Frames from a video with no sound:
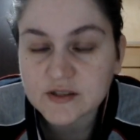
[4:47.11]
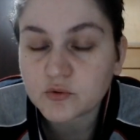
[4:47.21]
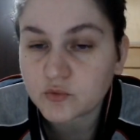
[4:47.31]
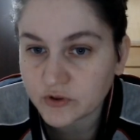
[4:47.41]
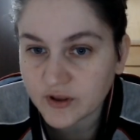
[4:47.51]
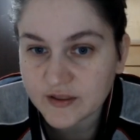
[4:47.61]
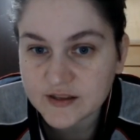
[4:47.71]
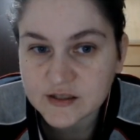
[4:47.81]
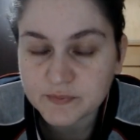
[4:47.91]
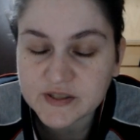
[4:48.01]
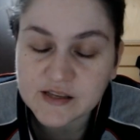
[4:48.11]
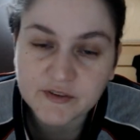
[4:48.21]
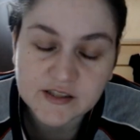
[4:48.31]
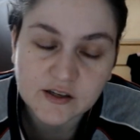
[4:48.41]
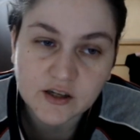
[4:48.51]
in this specific
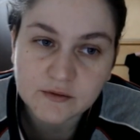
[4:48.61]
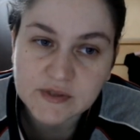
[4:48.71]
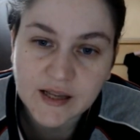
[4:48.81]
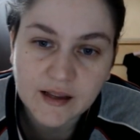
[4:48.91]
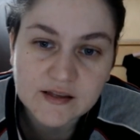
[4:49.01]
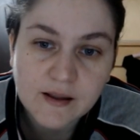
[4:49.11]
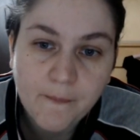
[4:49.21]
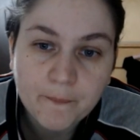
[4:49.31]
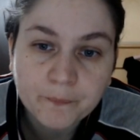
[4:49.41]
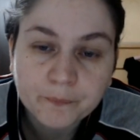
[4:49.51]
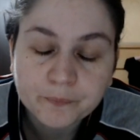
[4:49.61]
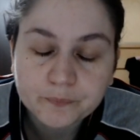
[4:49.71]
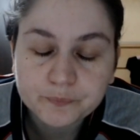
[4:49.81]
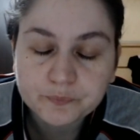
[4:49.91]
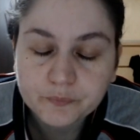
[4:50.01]
circumstance.
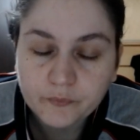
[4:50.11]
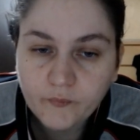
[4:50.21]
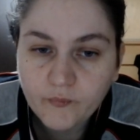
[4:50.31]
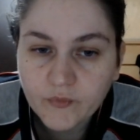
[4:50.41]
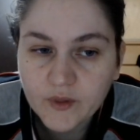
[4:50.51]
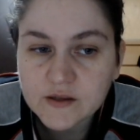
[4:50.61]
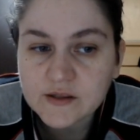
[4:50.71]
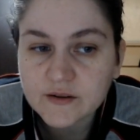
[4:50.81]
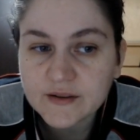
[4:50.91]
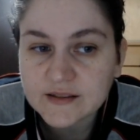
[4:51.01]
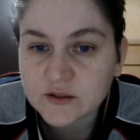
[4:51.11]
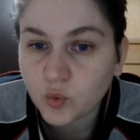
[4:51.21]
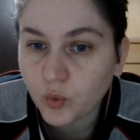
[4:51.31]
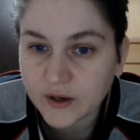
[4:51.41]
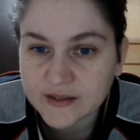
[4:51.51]
So that's
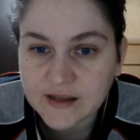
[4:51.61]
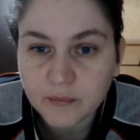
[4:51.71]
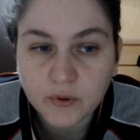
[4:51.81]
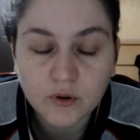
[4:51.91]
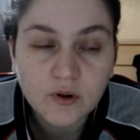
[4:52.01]
one example.